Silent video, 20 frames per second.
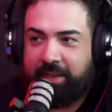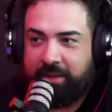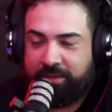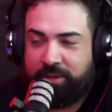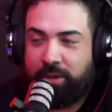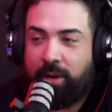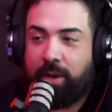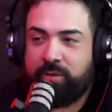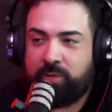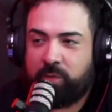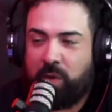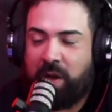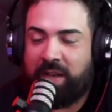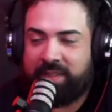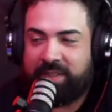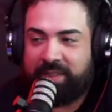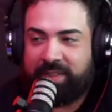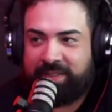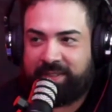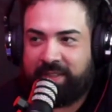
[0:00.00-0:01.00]
So I was
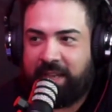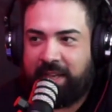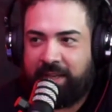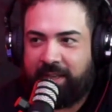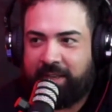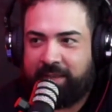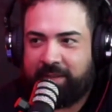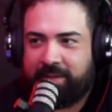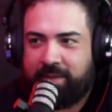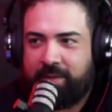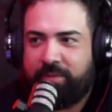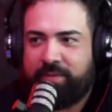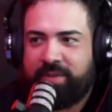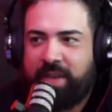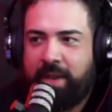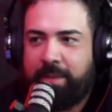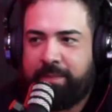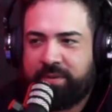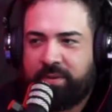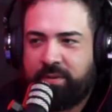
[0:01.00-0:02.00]
watching Sightings, and there was an
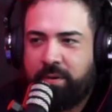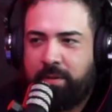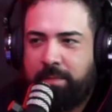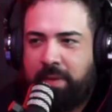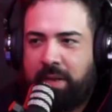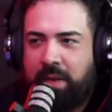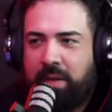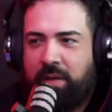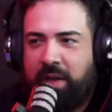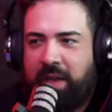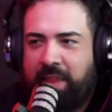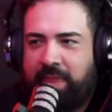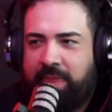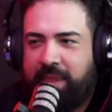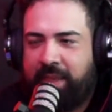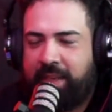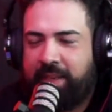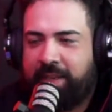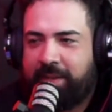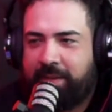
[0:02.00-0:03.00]
episode about, I
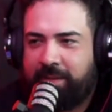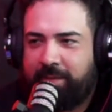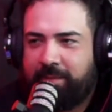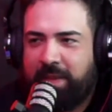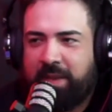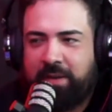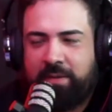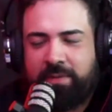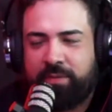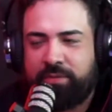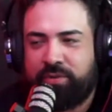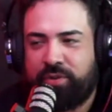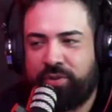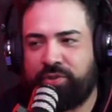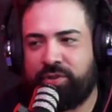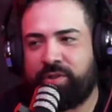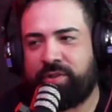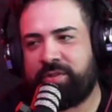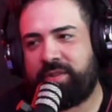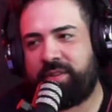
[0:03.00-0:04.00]
don't know if it was the
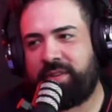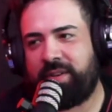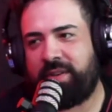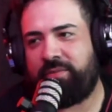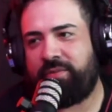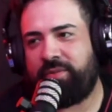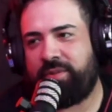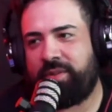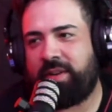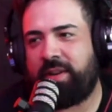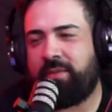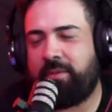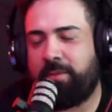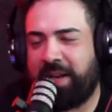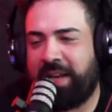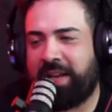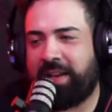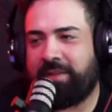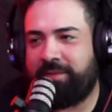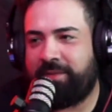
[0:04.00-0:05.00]
Jersey Devil or the Devil, but
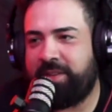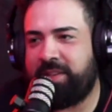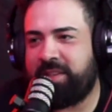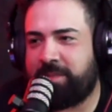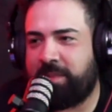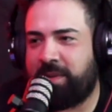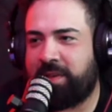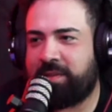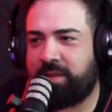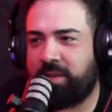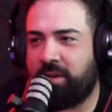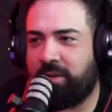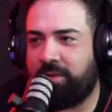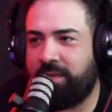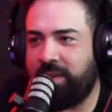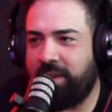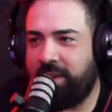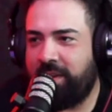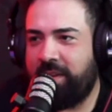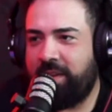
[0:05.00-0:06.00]
I convinced myself
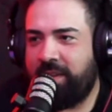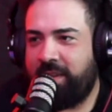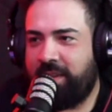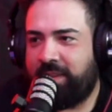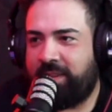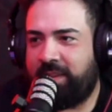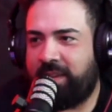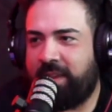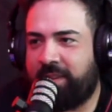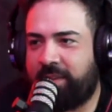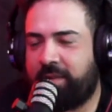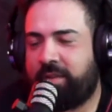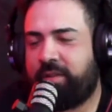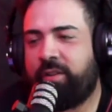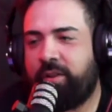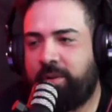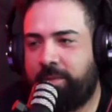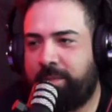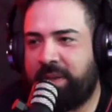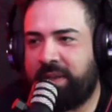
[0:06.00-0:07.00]
that there
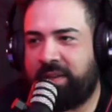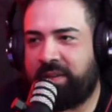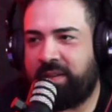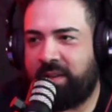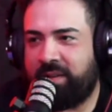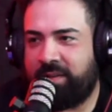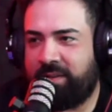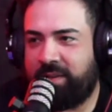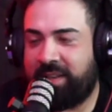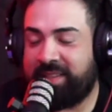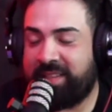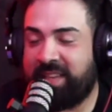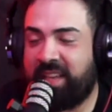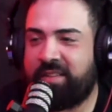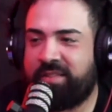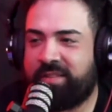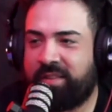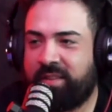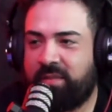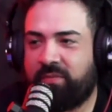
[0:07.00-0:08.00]
could have been because I
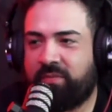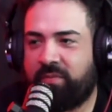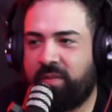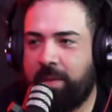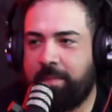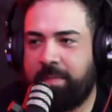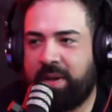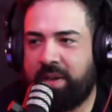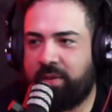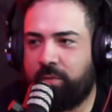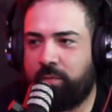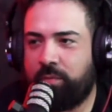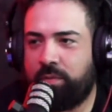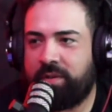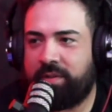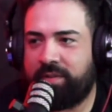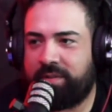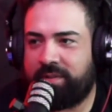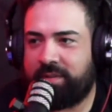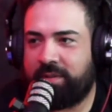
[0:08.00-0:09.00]
used to live right by the
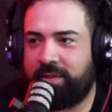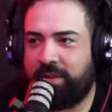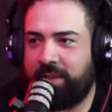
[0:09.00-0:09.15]
woods.